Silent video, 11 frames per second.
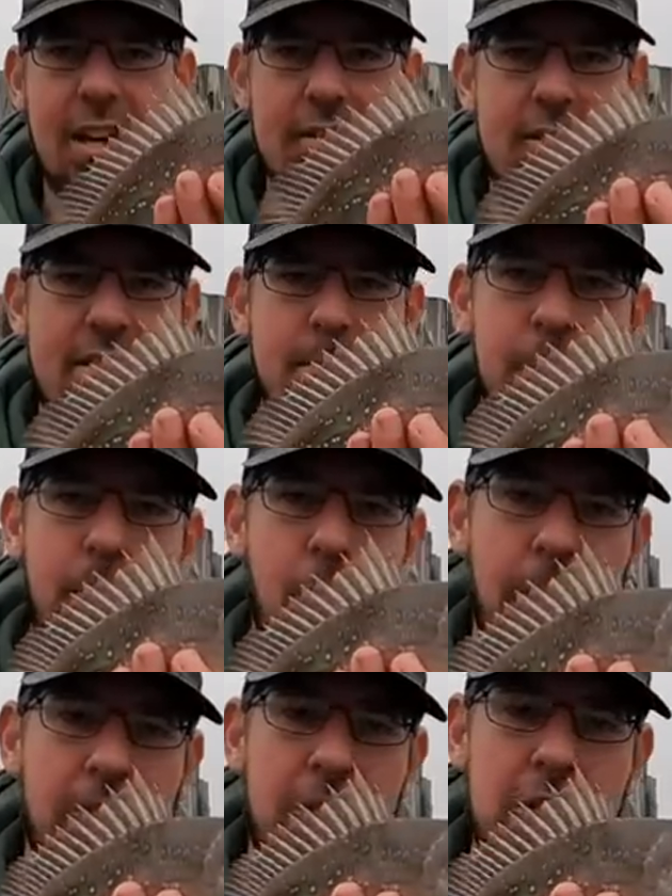you go, simple
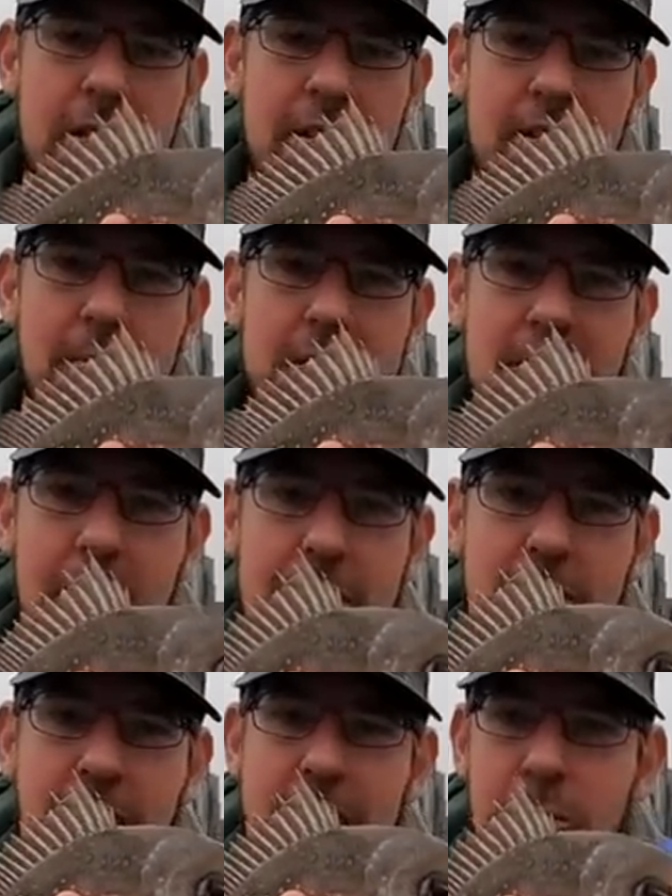form of fishing, but so
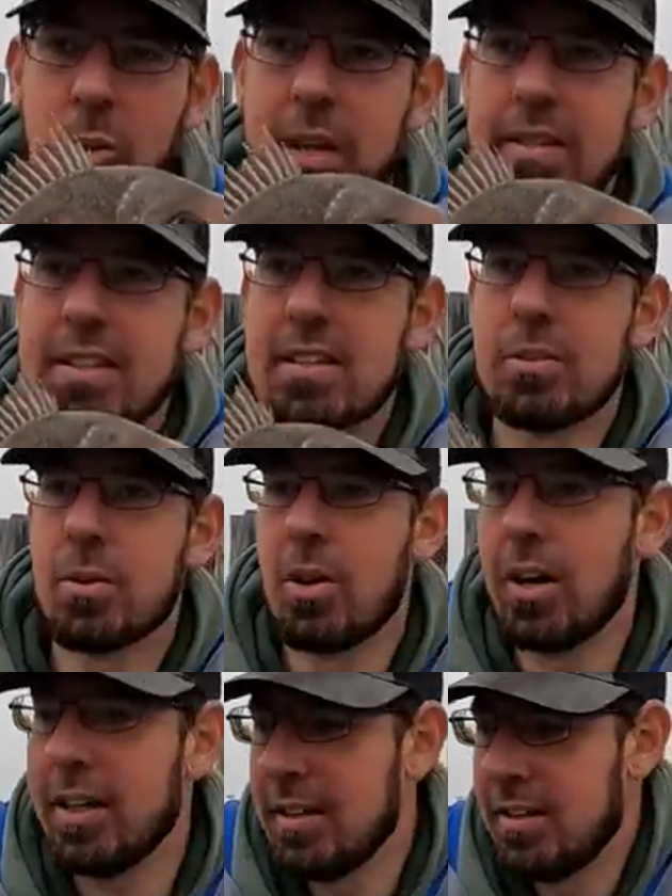much fun and we'll get this little
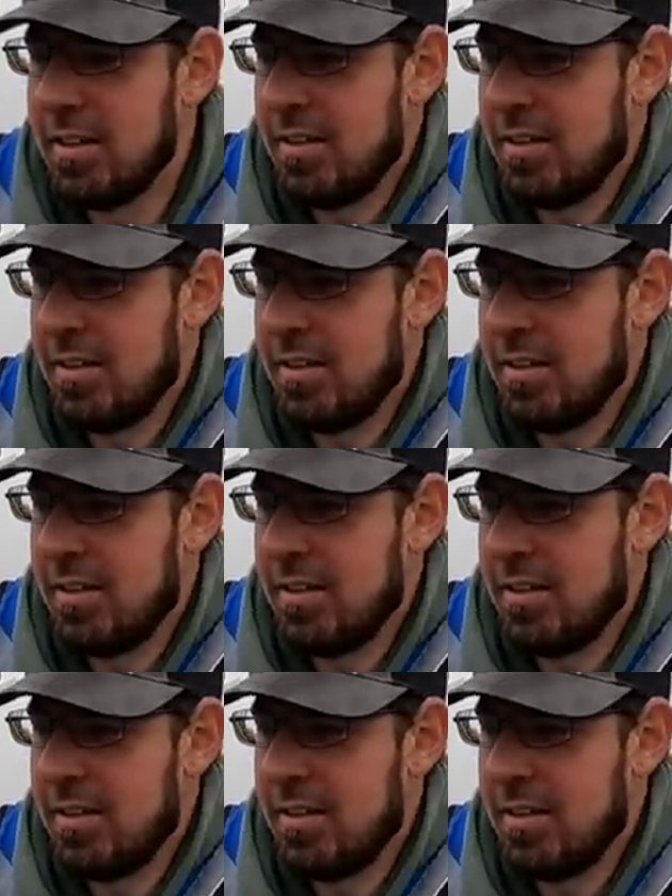guy